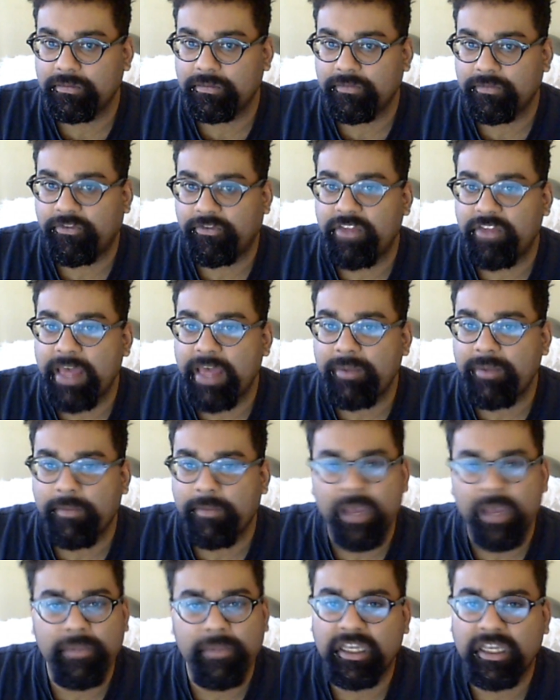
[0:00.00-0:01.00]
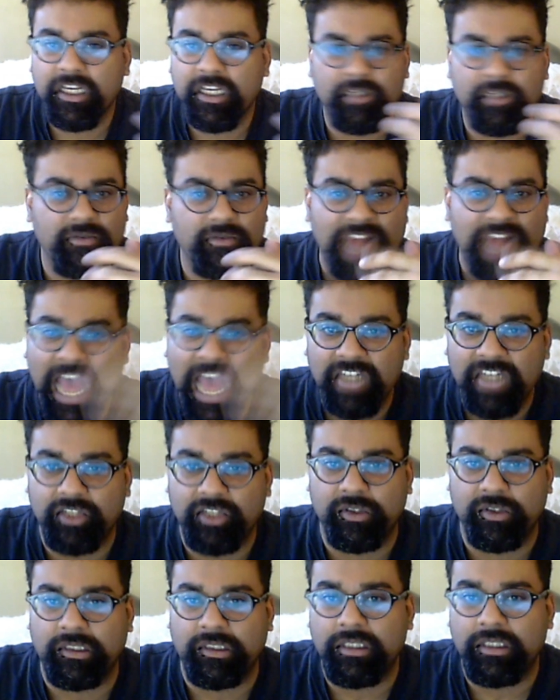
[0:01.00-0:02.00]
For them, it might be
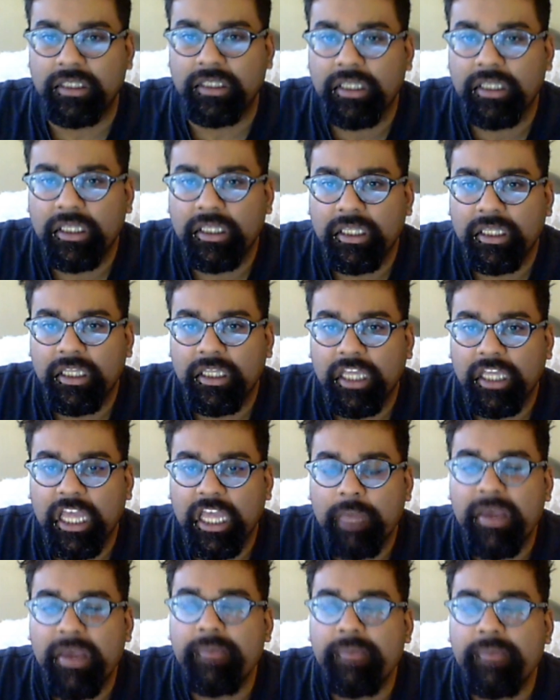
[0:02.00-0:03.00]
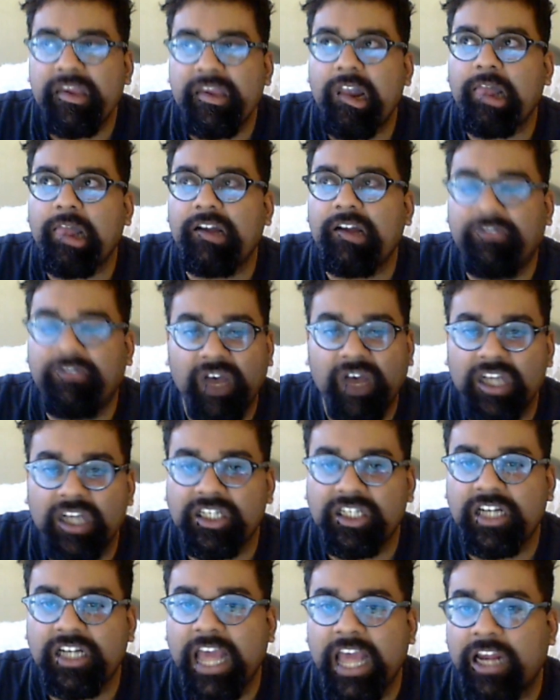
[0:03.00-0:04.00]
natural. It might be a
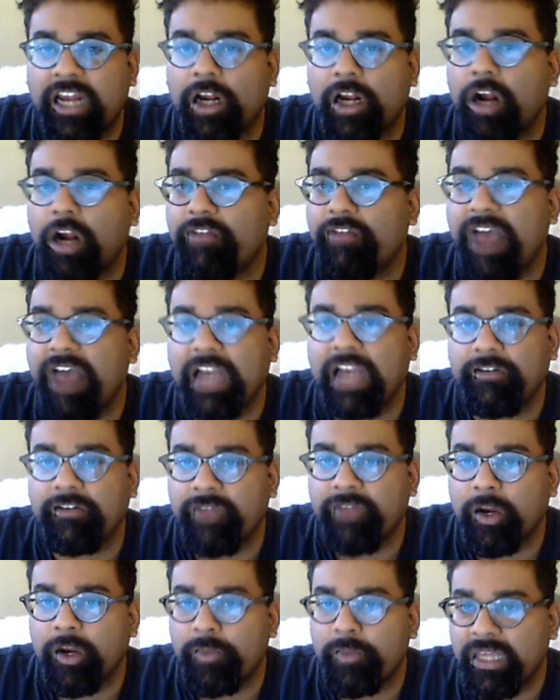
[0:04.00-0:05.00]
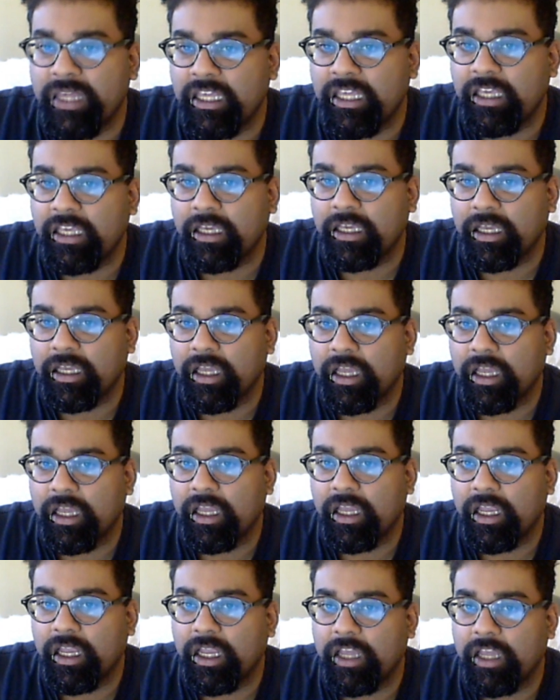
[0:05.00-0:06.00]
function and an artifact of their being
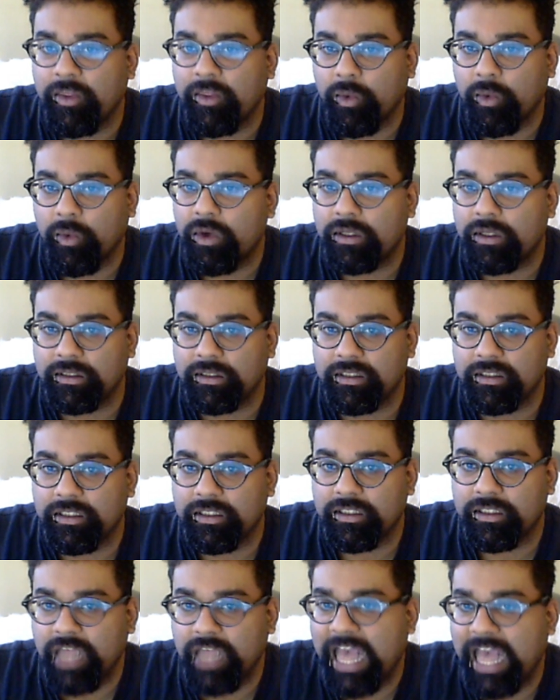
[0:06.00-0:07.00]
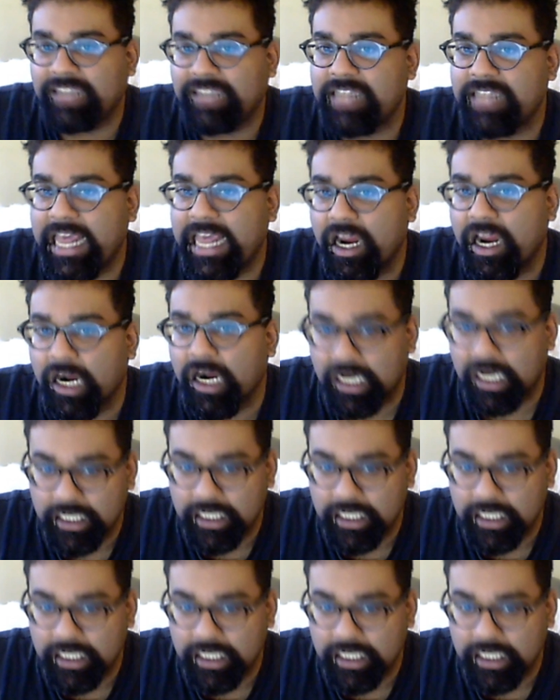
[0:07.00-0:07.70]
in the world as they are.